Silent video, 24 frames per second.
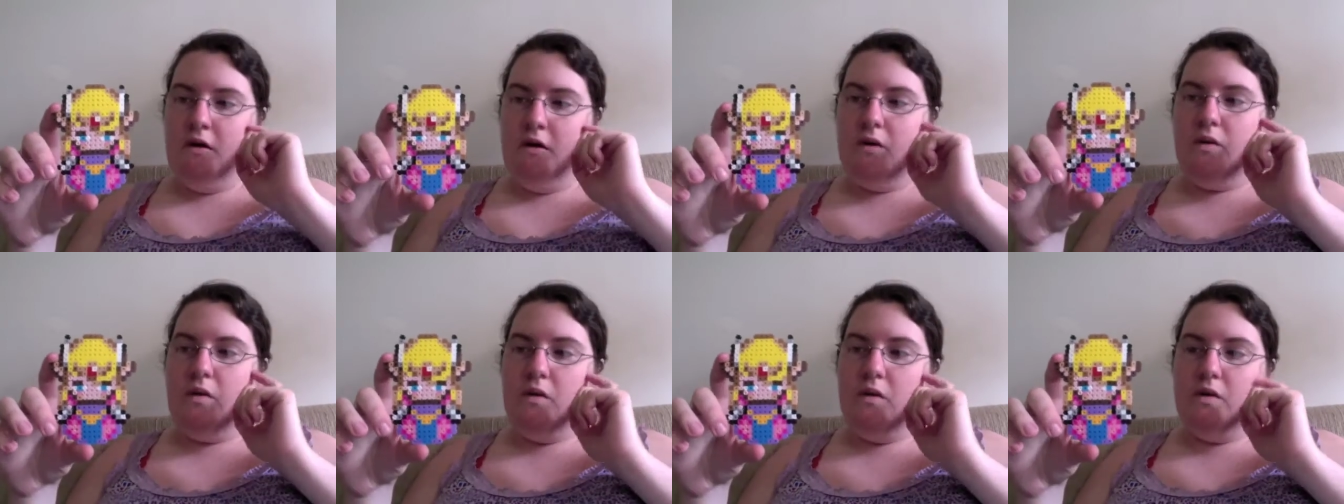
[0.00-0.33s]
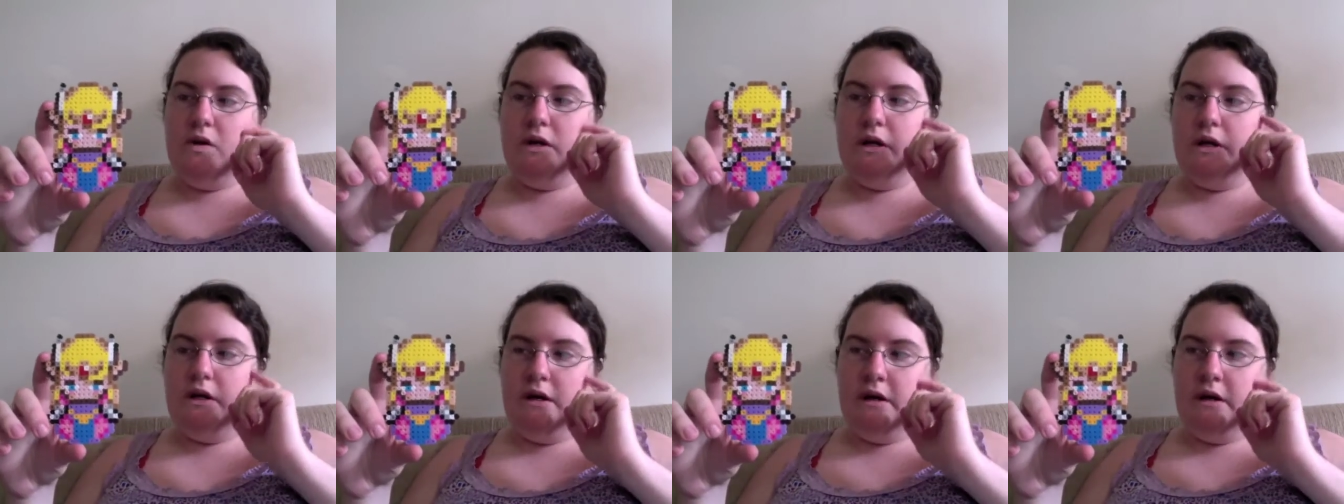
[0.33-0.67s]

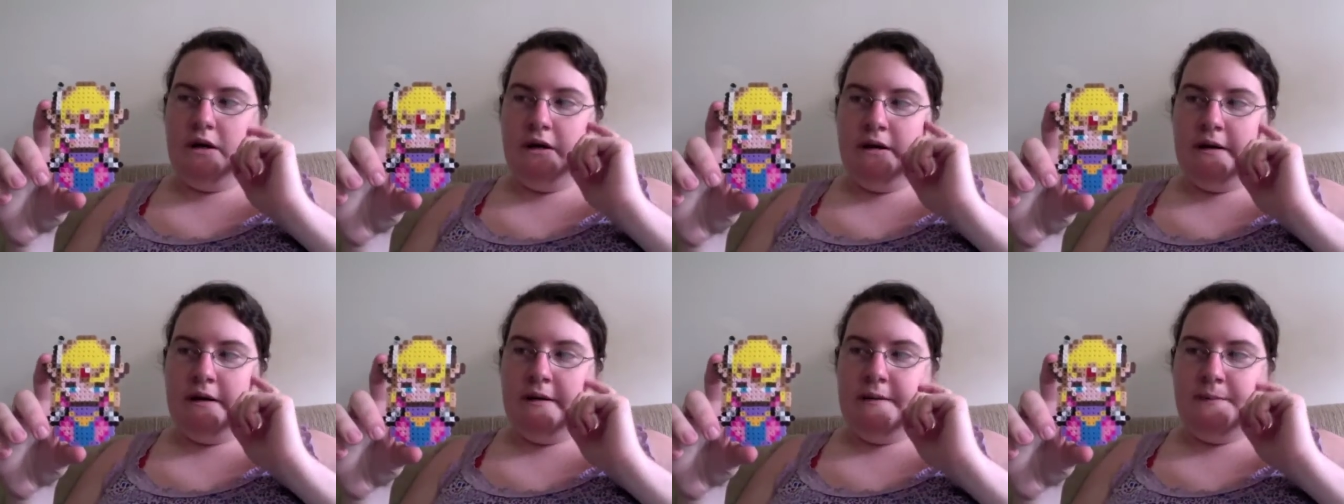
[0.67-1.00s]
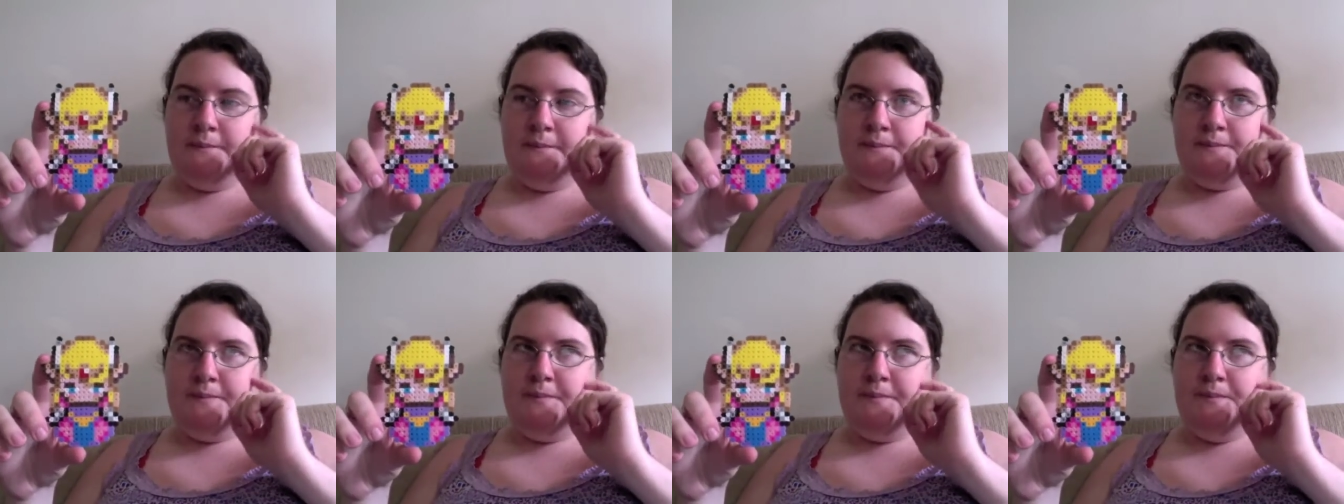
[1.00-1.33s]
or
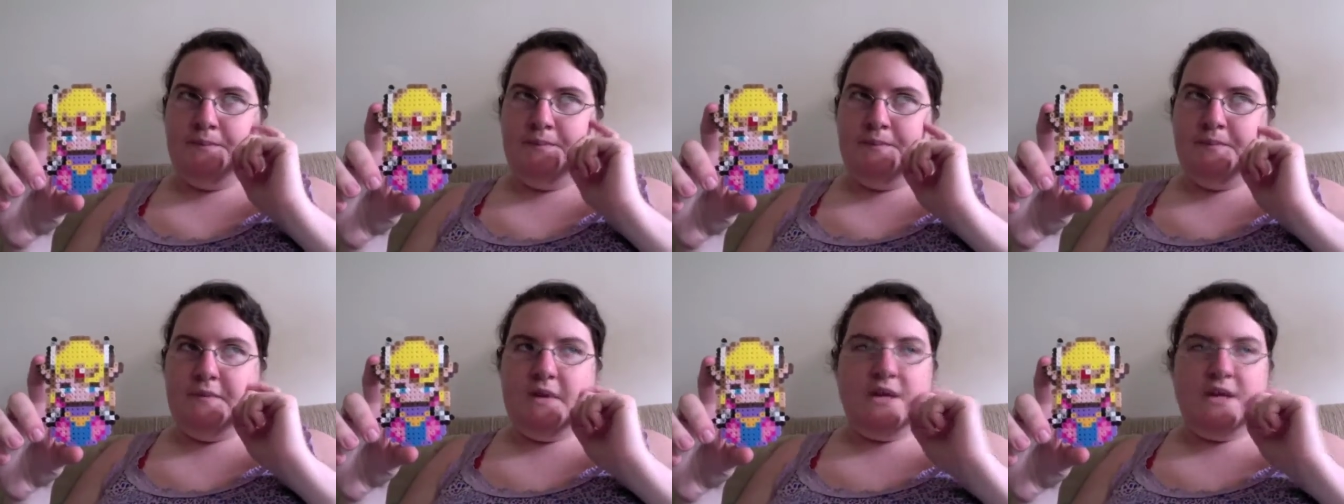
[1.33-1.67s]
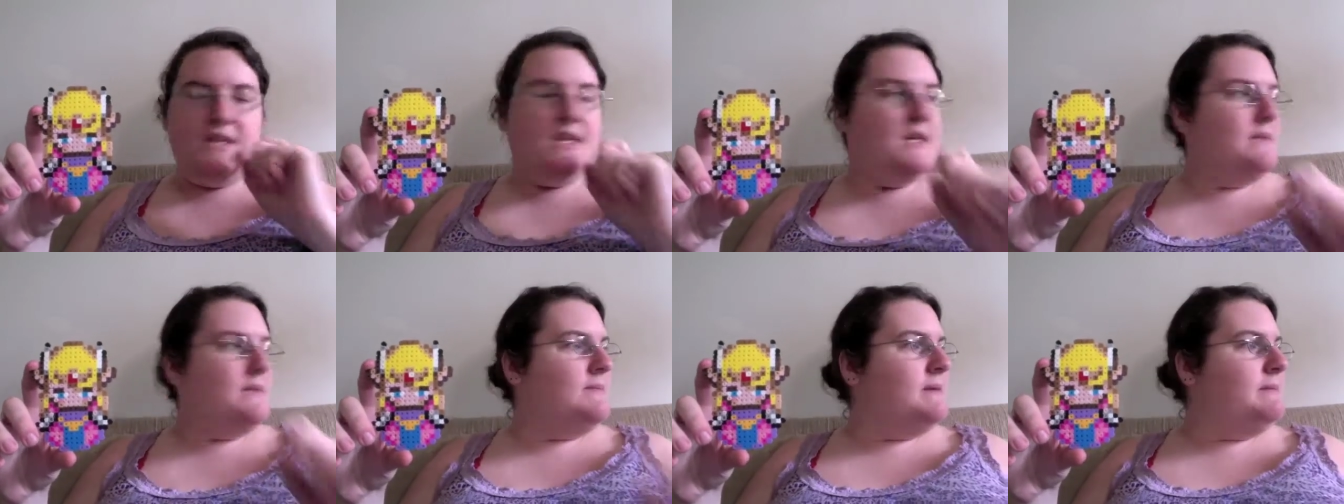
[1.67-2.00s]
I
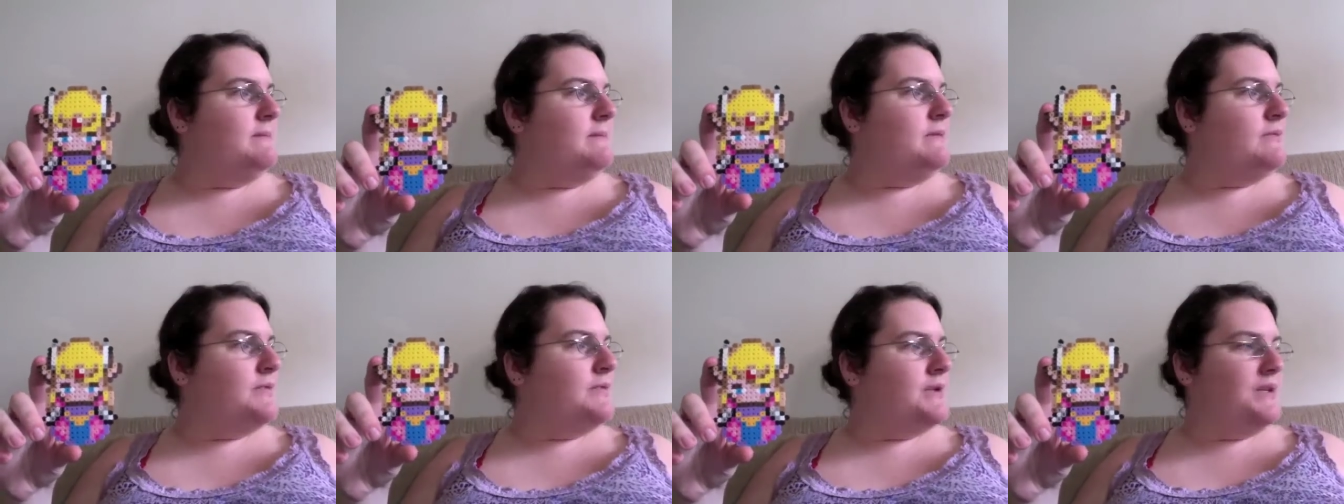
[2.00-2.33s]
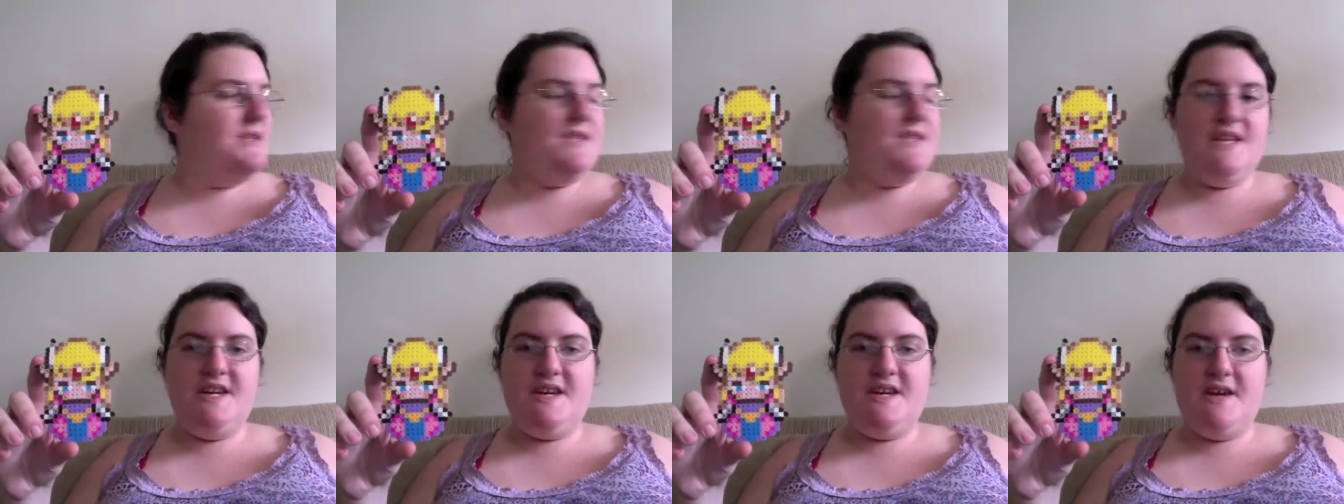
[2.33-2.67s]
think maybe one
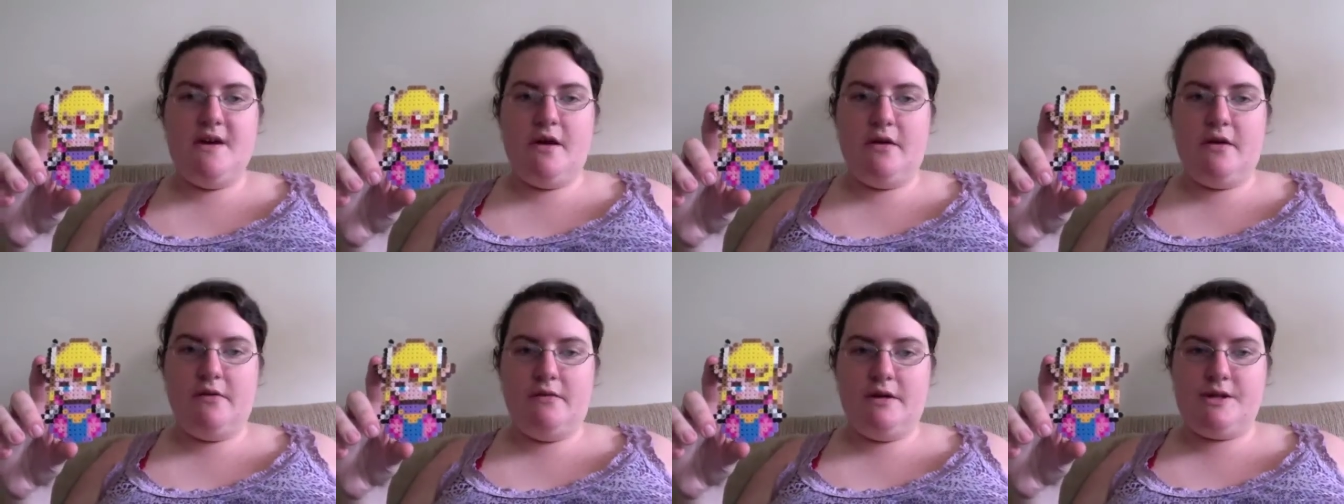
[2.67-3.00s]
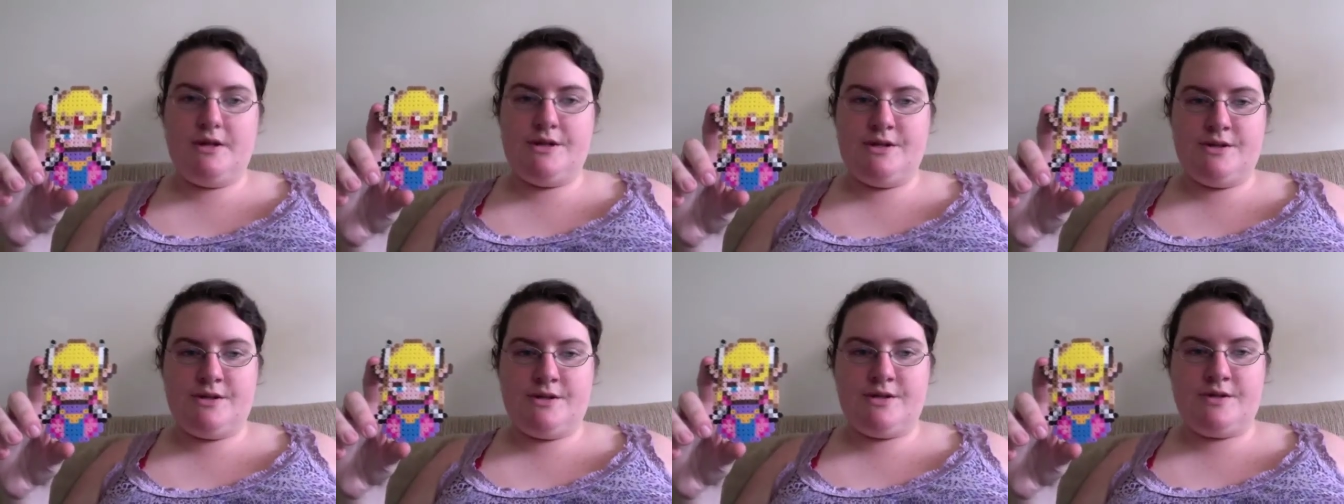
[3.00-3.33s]
of the
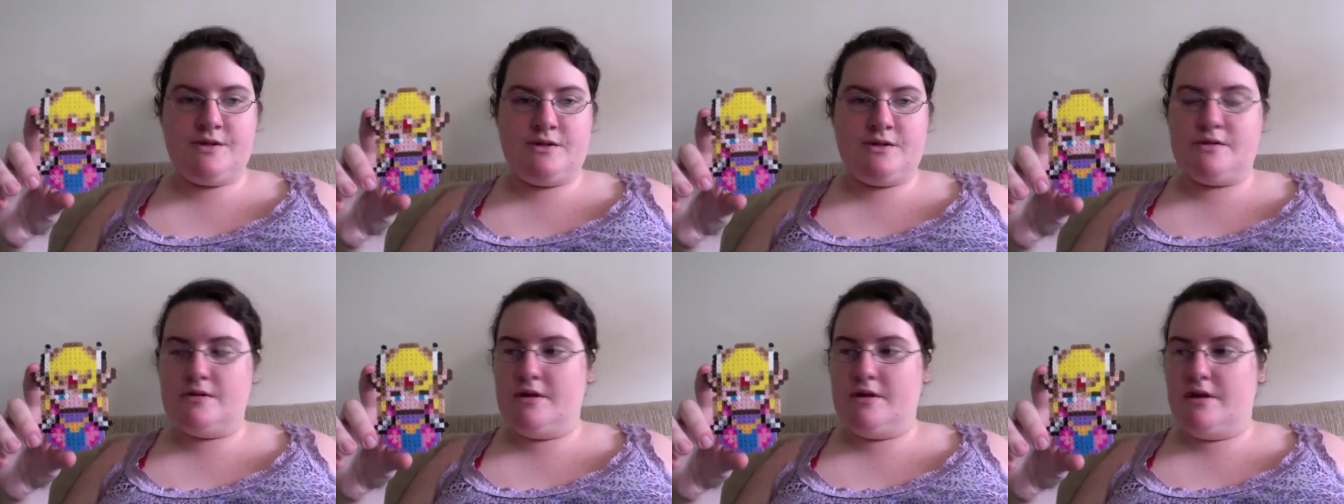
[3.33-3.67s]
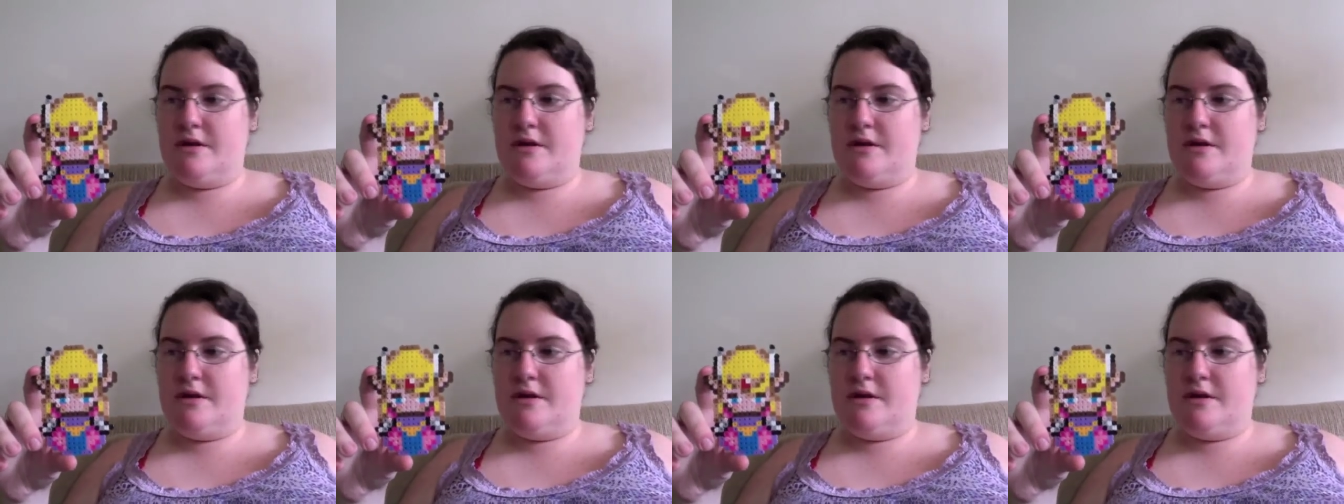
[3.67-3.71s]
original